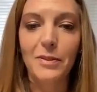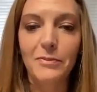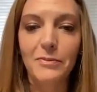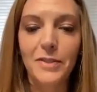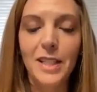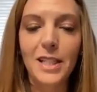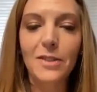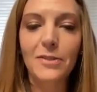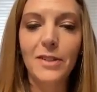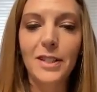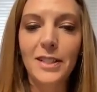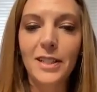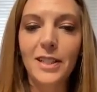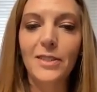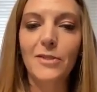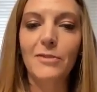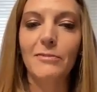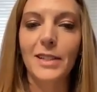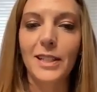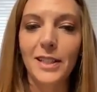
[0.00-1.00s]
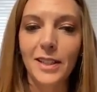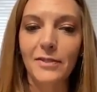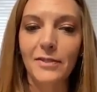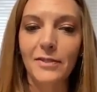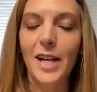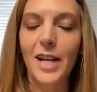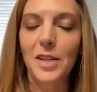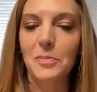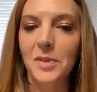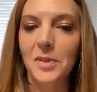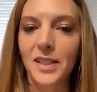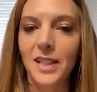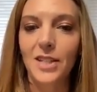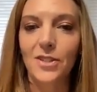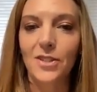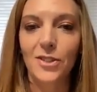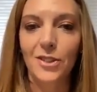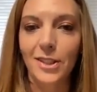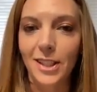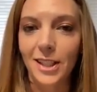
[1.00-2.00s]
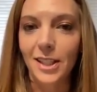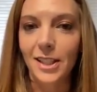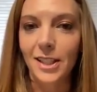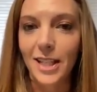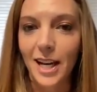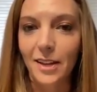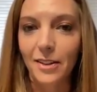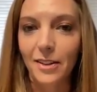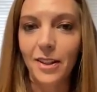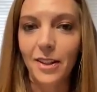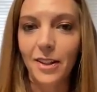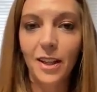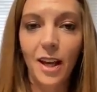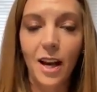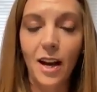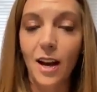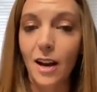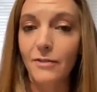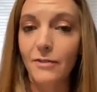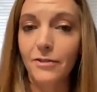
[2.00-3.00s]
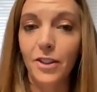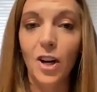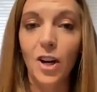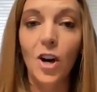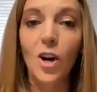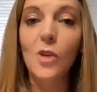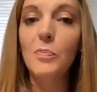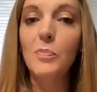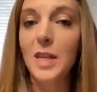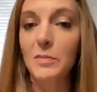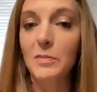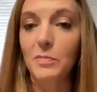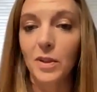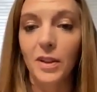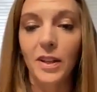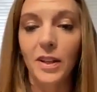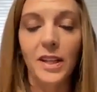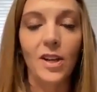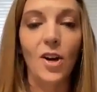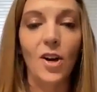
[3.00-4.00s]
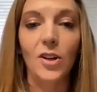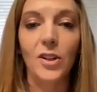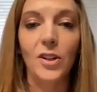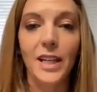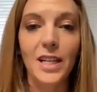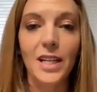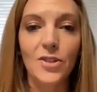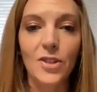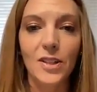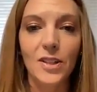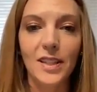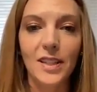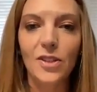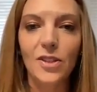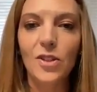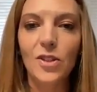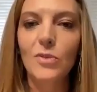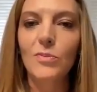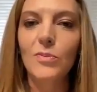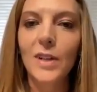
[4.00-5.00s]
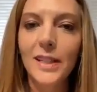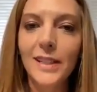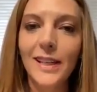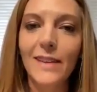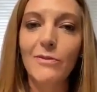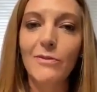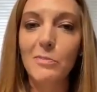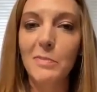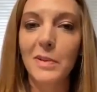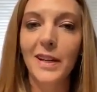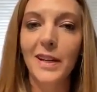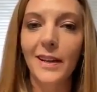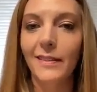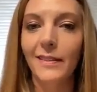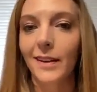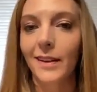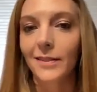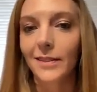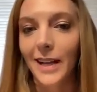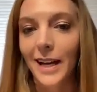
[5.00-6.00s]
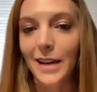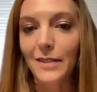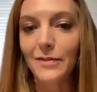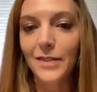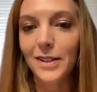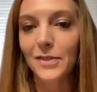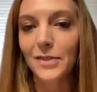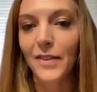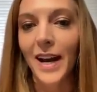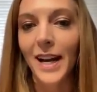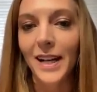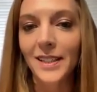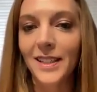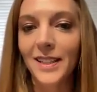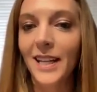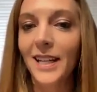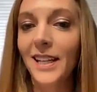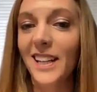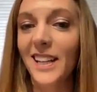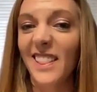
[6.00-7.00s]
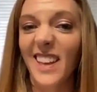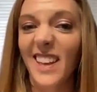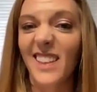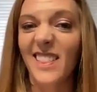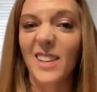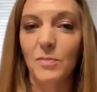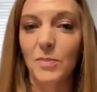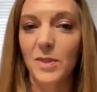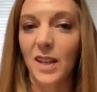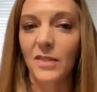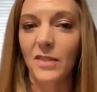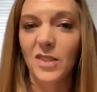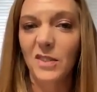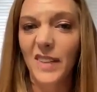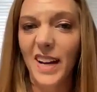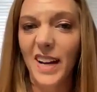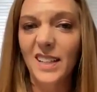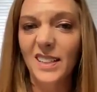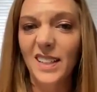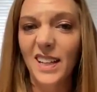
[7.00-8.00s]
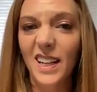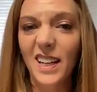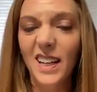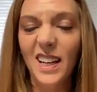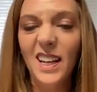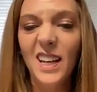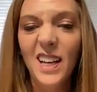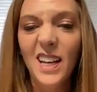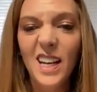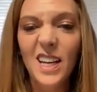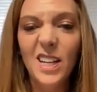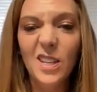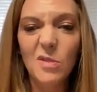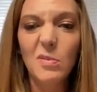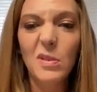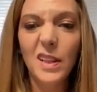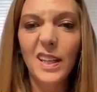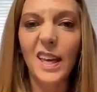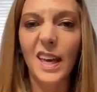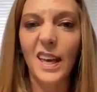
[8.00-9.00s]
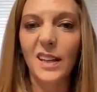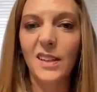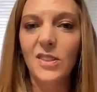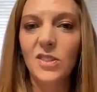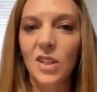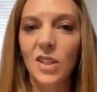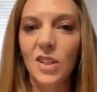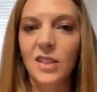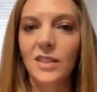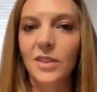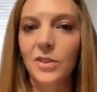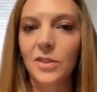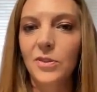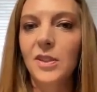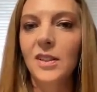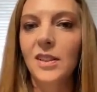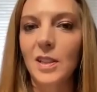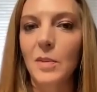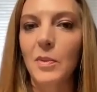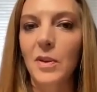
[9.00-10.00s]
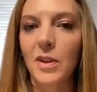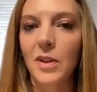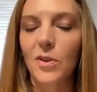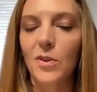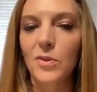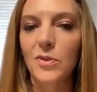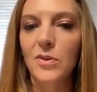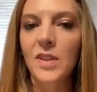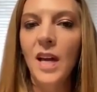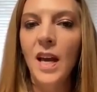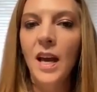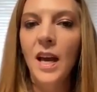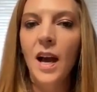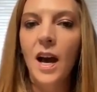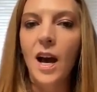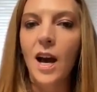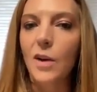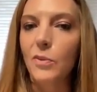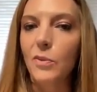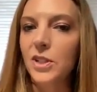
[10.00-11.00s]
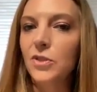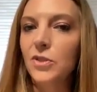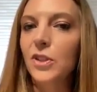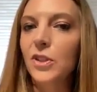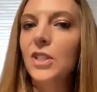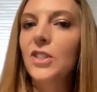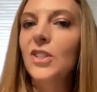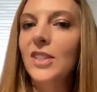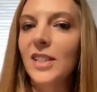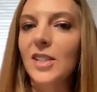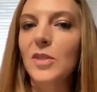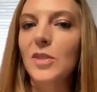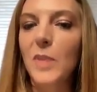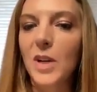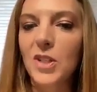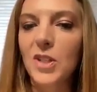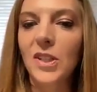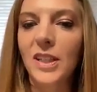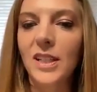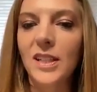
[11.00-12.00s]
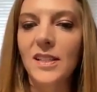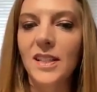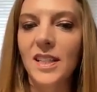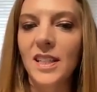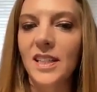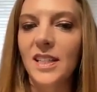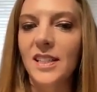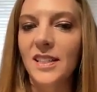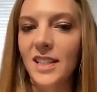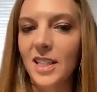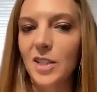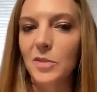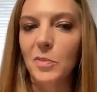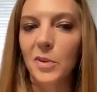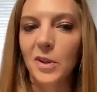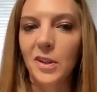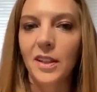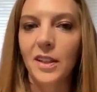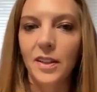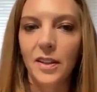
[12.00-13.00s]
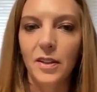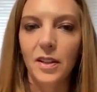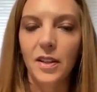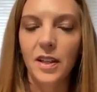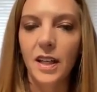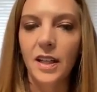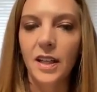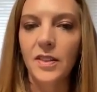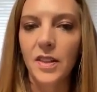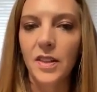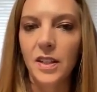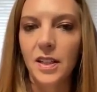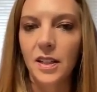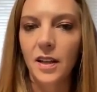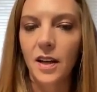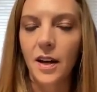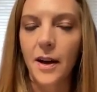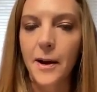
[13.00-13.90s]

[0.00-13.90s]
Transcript: of decreasing your risk of hospitalizations and death for all people in all ages. And so once everybody in their life is vaccinated and they themselves are vaccinated, you really can start to loosen some of those restrictions, especially as the disease burden in the